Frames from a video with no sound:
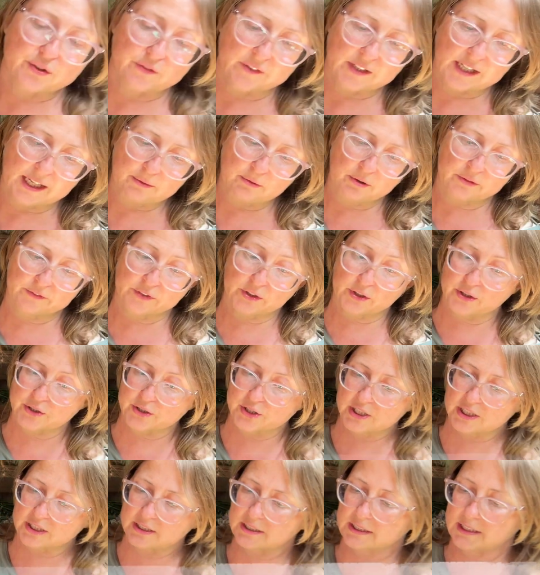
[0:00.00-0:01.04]
flower
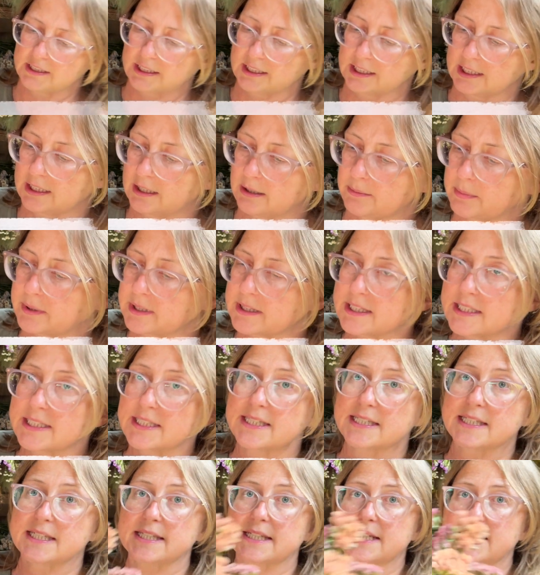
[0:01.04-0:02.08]
version, but this is
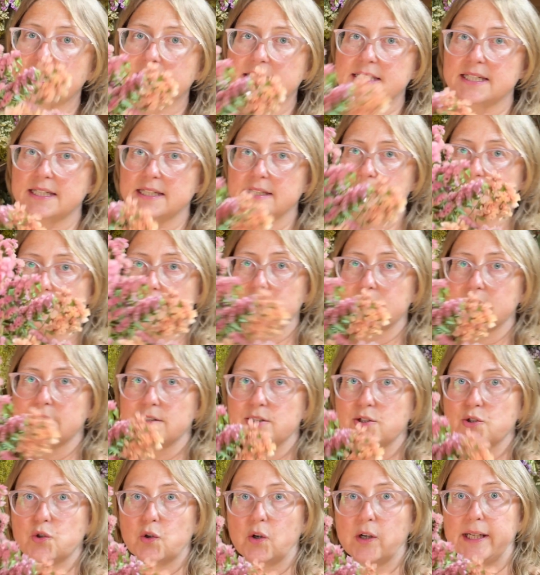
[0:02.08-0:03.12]
statis
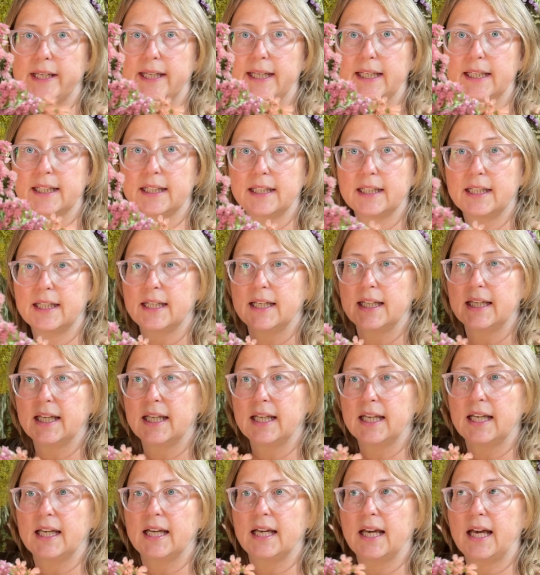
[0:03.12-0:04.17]
drying,
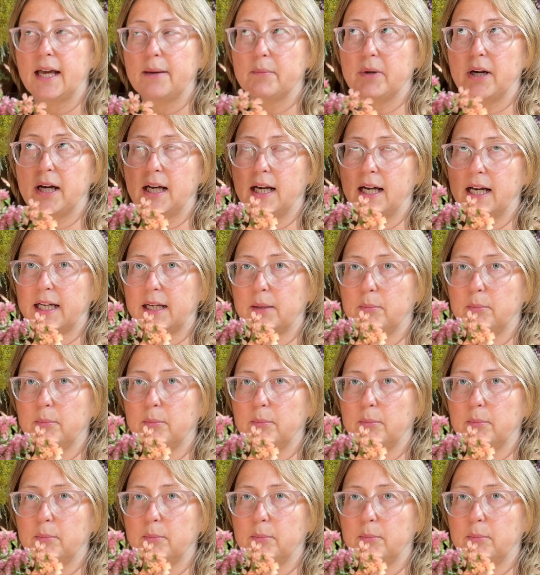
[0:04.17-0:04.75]
and I can